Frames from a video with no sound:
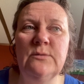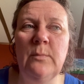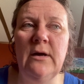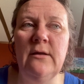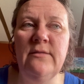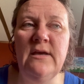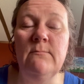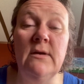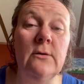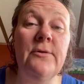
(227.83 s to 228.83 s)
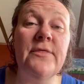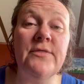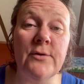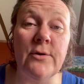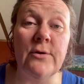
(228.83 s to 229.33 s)
But the middle
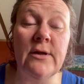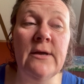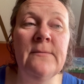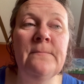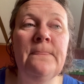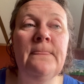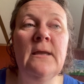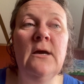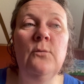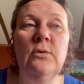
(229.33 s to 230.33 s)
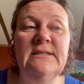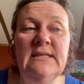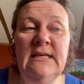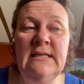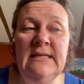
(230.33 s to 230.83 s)
third was
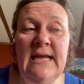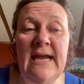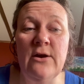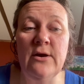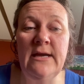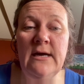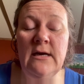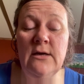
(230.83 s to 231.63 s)
in an area,